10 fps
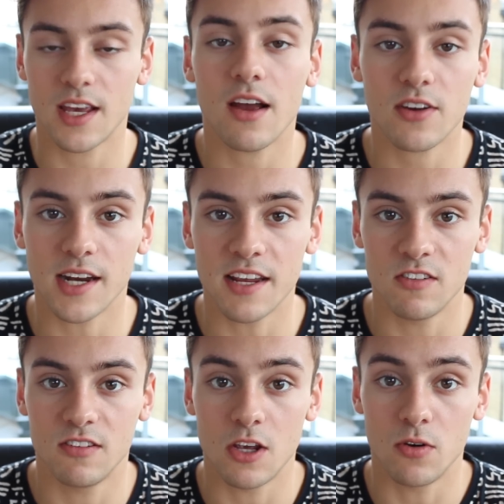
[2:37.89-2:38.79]
and
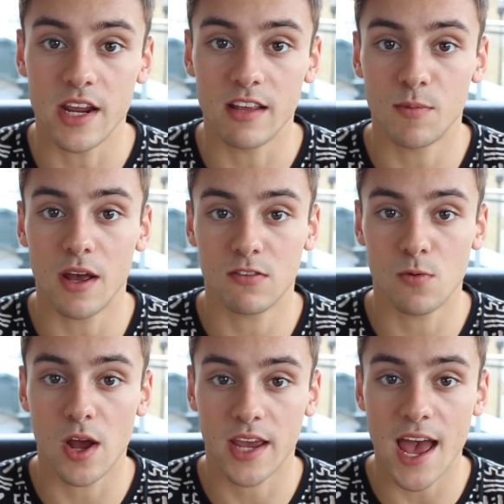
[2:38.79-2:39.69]
calculations that you'll need to be able
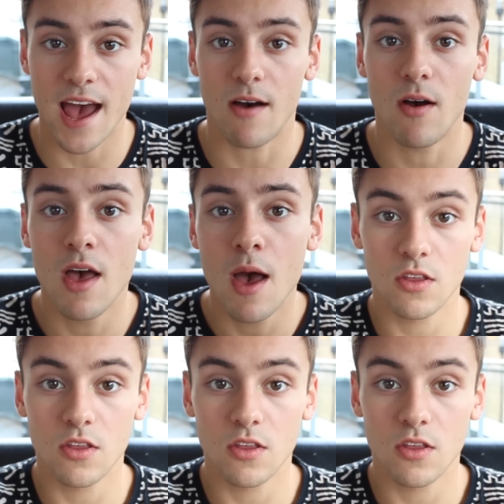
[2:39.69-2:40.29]
to work it out.